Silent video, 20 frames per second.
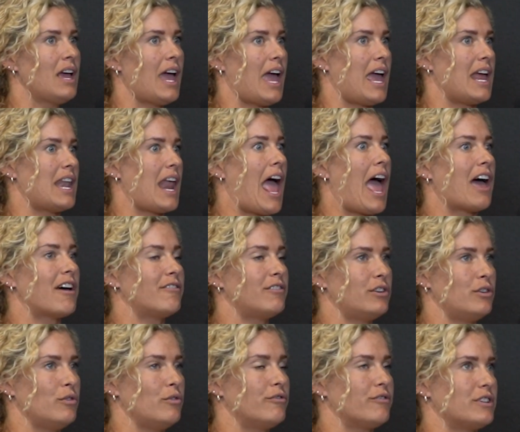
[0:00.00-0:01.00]
an
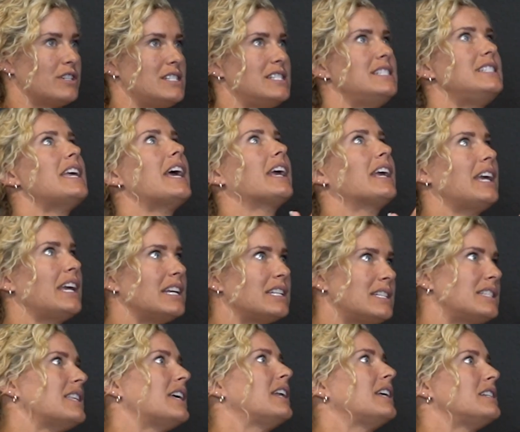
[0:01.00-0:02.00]
avenue for
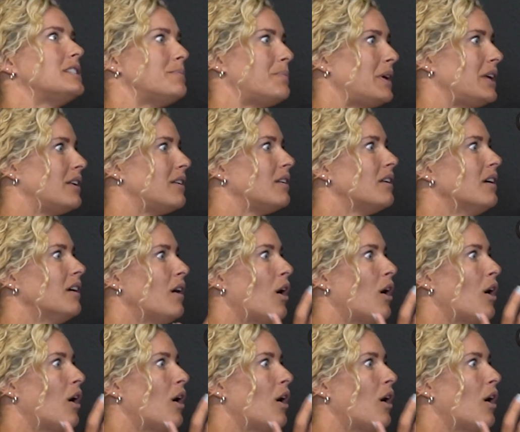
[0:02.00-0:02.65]
decades that has been